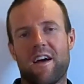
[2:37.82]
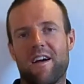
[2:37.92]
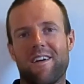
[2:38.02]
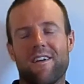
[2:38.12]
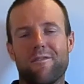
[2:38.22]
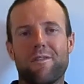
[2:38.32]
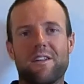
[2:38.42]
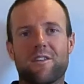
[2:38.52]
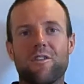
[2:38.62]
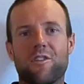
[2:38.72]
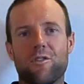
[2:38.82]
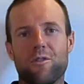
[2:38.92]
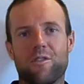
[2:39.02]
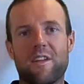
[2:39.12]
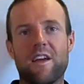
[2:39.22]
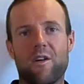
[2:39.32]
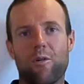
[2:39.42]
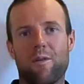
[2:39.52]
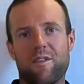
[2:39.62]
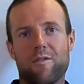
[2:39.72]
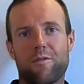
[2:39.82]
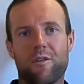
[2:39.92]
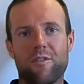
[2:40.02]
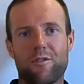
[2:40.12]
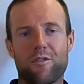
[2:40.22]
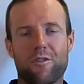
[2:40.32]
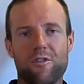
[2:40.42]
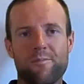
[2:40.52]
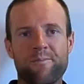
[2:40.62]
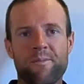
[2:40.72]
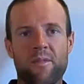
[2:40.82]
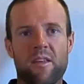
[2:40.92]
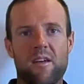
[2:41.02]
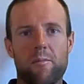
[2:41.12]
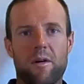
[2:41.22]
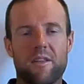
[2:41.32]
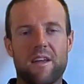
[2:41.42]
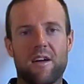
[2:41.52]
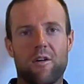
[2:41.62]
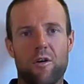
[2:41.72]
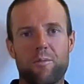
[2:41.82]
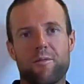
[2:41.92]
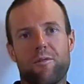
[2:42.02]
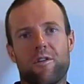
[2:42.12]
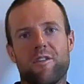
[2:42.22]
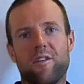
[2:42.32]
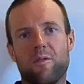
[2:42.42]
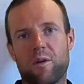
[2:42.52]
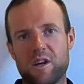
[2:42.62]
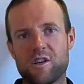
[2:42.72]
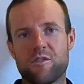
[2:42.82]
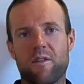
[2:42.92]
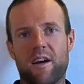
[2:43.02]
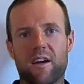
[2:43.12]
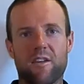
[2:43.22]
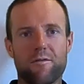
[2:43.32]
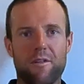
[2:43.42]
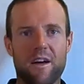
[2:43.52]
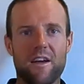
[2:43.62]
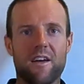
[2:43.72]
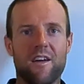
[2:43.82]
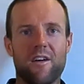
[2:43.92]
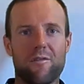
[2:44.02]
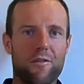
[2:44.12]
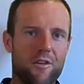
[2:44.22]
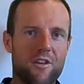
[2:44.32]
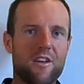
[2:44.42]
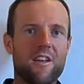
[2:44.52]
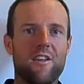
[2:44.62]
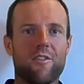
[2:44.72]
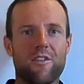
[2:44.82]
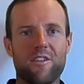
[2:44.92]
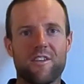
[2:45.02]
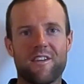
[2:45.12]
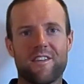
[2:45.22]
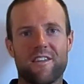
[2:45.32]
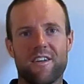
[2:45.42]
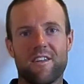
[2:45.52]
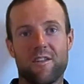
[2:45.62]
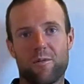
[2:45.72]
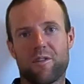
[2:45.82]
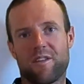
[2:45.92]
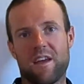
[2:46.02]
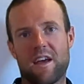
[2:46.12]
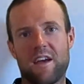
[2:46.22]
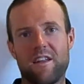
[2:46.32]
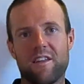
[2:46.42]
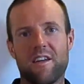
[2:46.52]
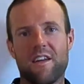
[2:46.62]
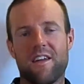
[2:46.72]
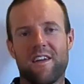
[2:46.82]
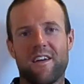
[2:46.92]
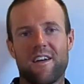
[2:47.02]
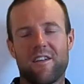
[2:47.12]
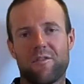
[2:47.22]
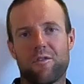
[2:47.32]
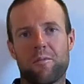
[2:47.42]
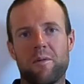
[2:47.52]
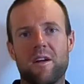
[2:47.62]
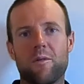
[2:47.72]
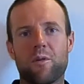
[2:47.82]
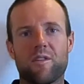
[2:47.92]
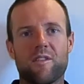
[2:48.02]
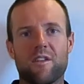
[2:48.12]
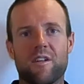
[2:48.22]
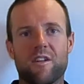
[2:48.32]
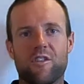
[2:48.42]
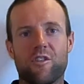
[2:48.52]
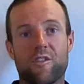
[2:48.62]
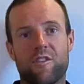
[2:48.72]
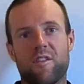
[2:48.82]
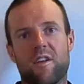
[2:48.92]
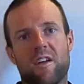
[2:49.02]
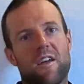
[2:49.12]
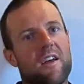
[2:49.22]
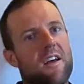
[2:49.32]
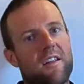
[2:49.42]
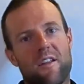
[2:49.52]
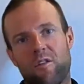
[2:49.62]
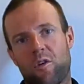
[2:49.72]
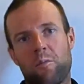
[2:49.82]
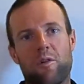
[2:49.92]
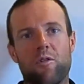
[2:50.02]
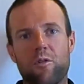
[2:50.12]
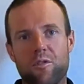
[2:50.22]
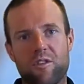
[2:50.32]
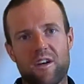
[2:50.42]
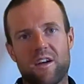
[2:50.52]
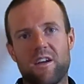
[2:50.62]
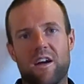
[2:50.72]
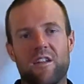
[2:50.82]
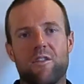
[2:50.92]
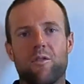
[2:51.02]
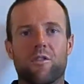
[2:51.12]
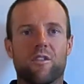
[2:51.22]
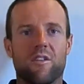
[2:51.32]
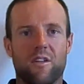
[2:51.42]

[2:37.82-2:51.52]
I felt good to stay always in front for sure. But I hoped for a situation where I can fly further than the others, and this was day 8. And for me it was just the normal route I took